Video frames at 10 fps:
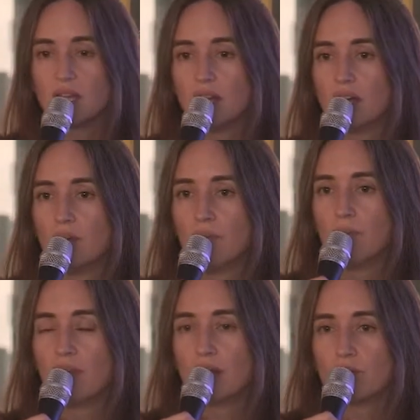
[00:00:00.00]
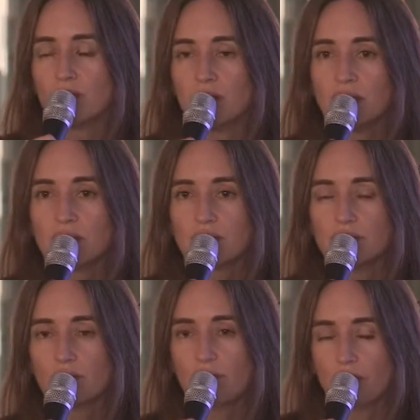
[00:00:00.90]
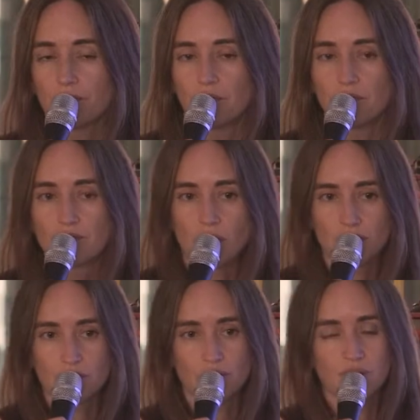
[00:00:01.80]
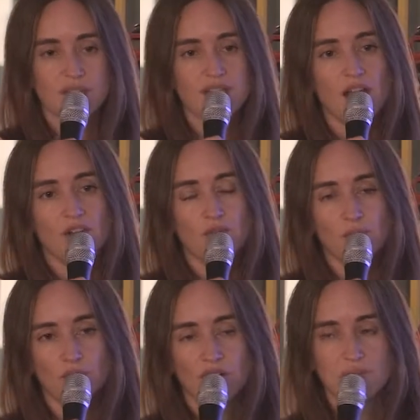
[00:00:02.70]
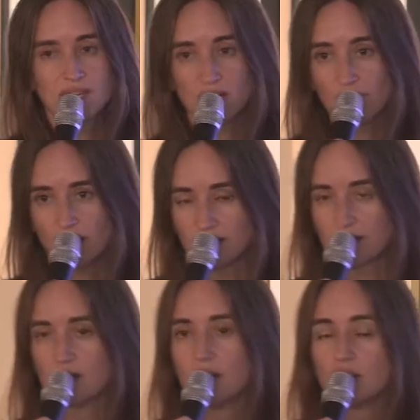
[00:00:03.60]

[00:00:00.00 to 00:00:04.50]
and really sort of thoughtful, structured set of programs and events